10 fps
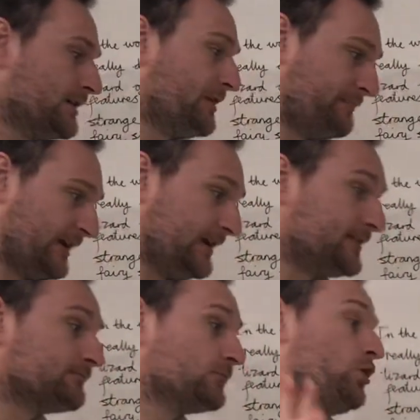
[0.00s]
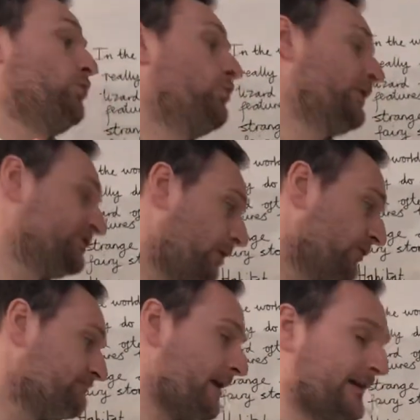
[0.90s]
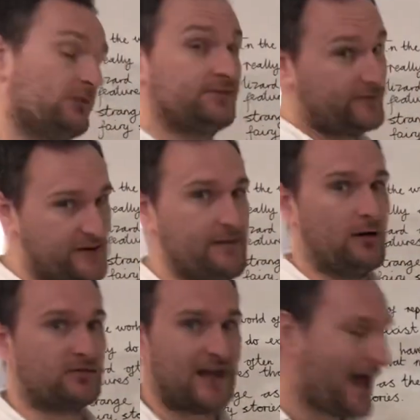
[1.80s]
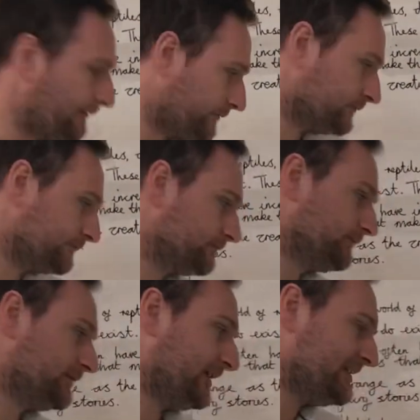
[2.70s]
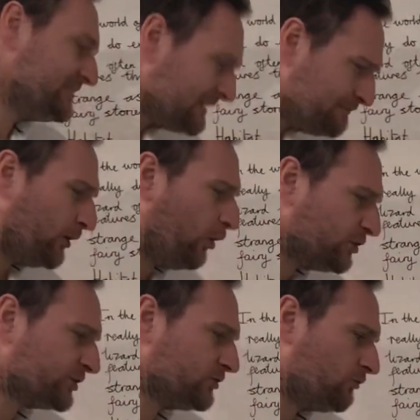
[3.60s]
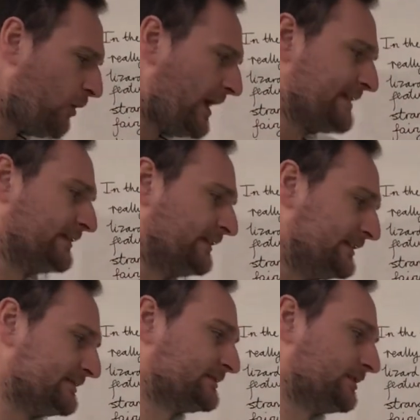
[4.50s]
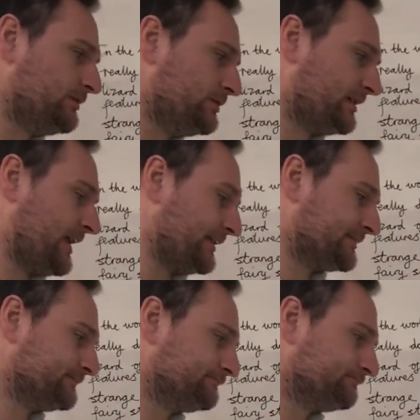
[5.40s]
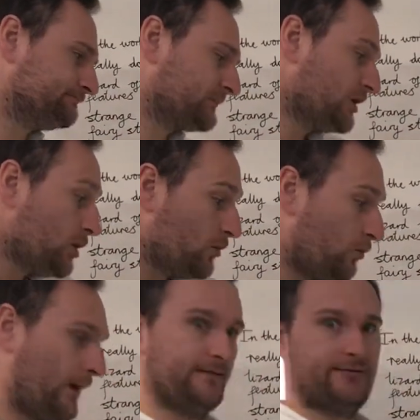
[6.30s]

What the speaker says: The beard, which both males and females have, is an important way the lizards communicate. When